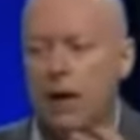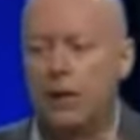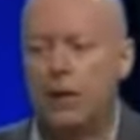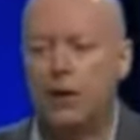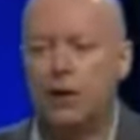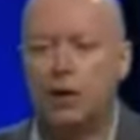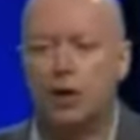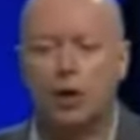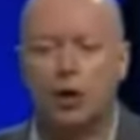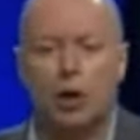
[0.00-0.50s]
and
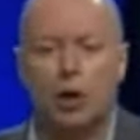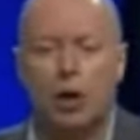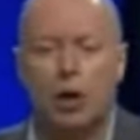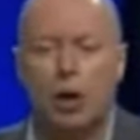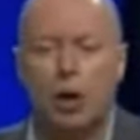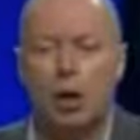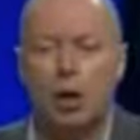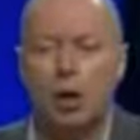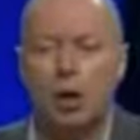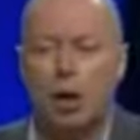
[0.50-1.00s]
that you can
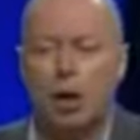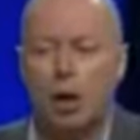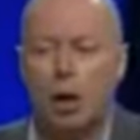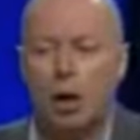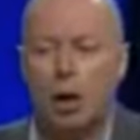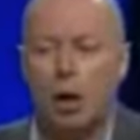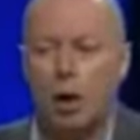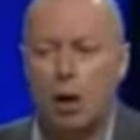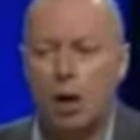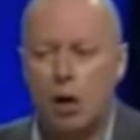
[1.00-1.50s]

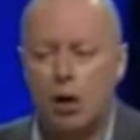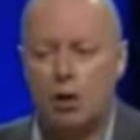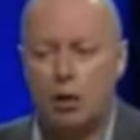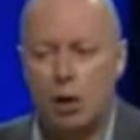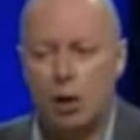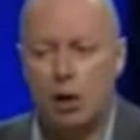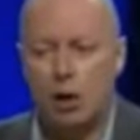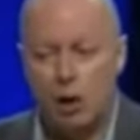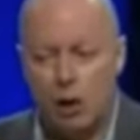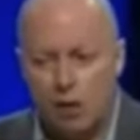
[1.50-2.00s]

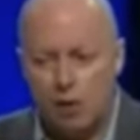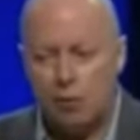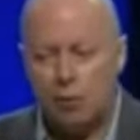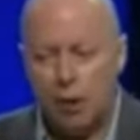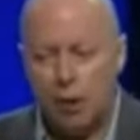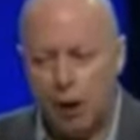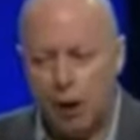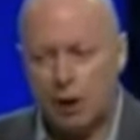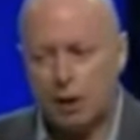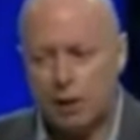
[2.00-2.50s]
only
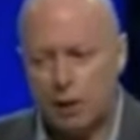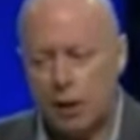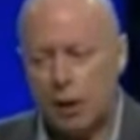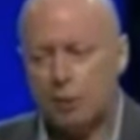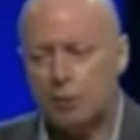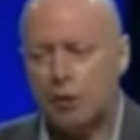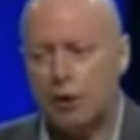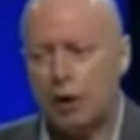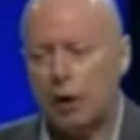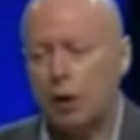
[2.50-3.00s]
live by
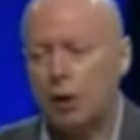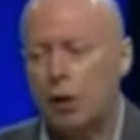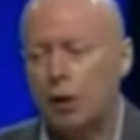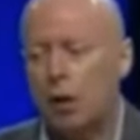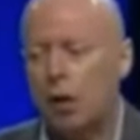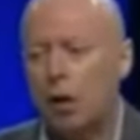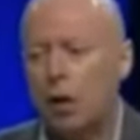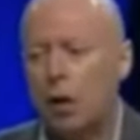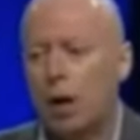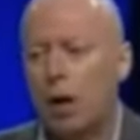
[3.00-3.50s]
accepting
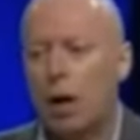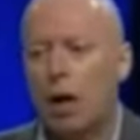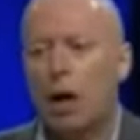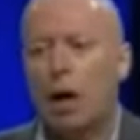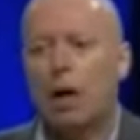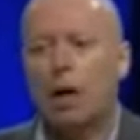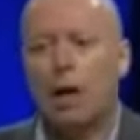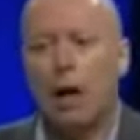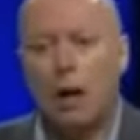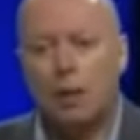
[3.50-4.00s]

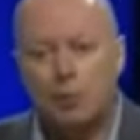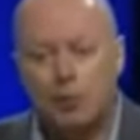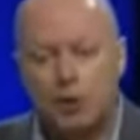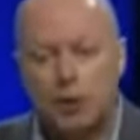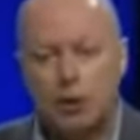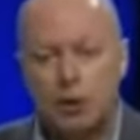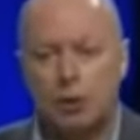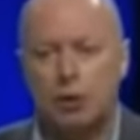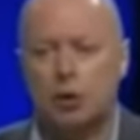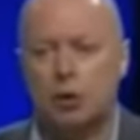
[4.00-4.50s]
an
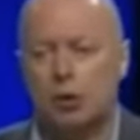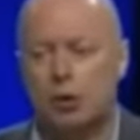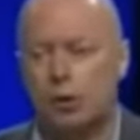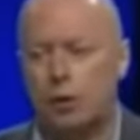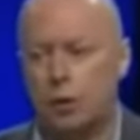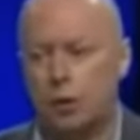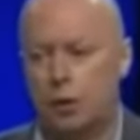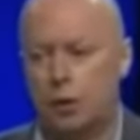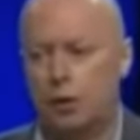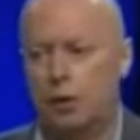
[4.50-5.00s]
absolute
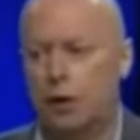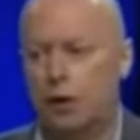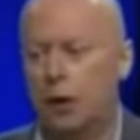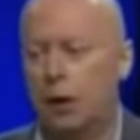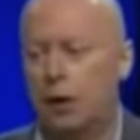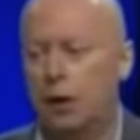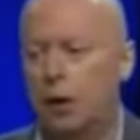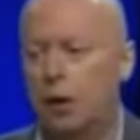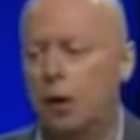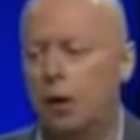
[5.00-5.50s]
authority